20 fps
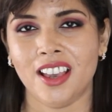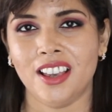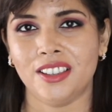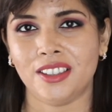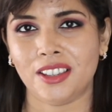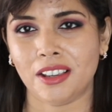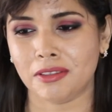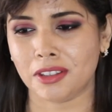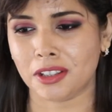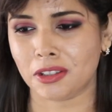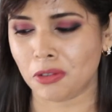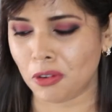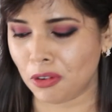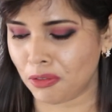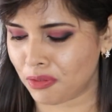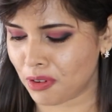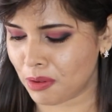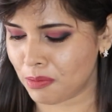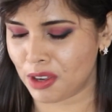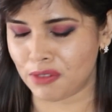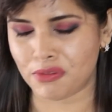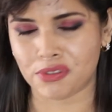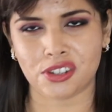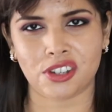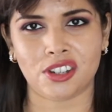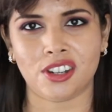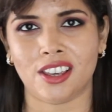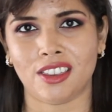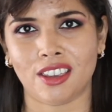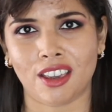So that's all from me for
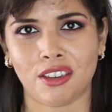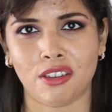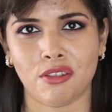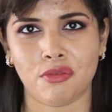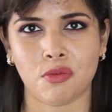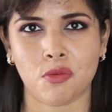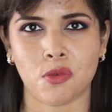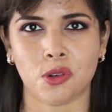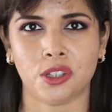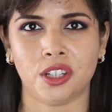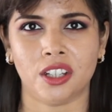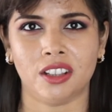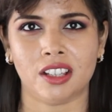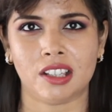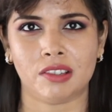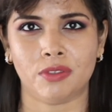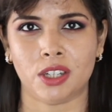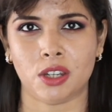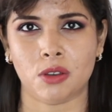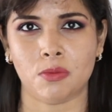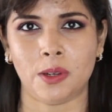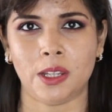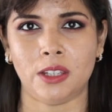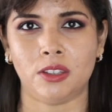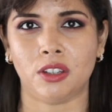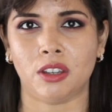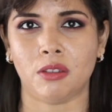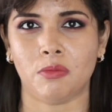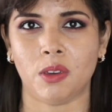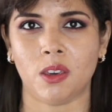today. Thank you for watching this video.
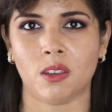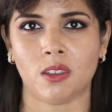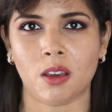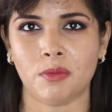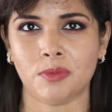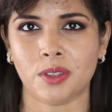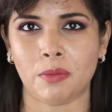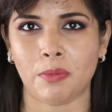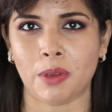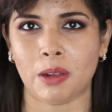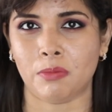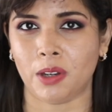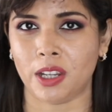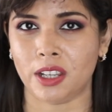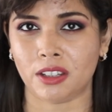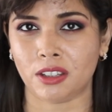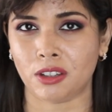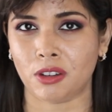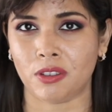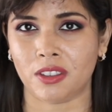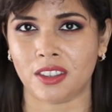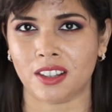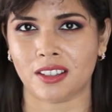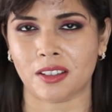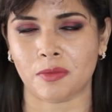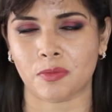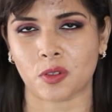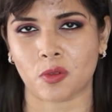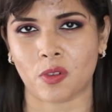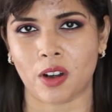Please do give me a thumbs up and please do hit the
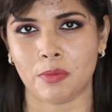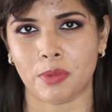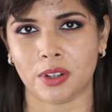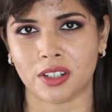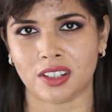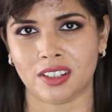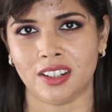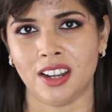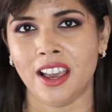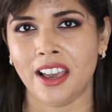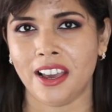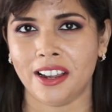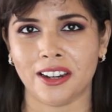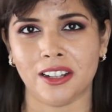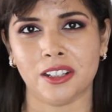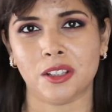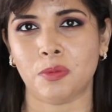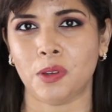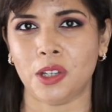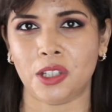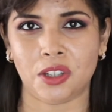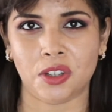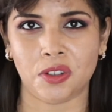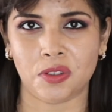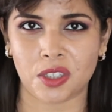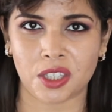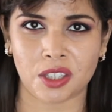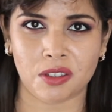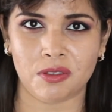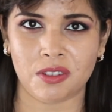subscribe button and I'll speak to you
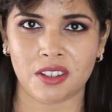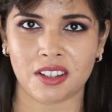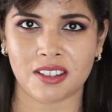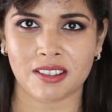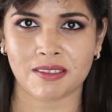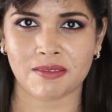soon.